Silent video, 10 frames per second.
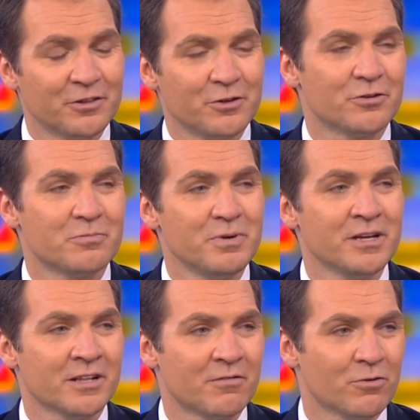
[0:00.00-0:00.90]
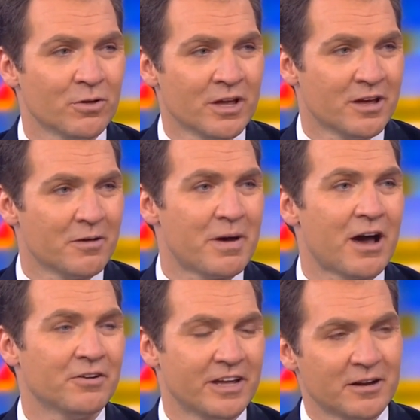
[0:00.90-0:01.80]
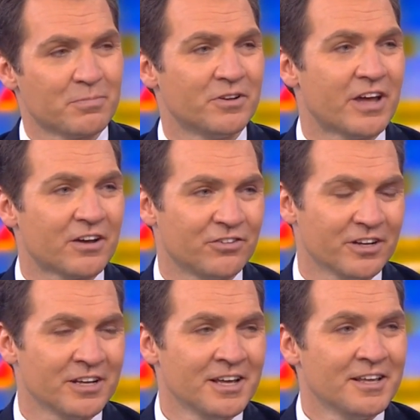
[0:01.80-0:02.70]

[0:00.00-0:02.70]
at the European level, about data protection.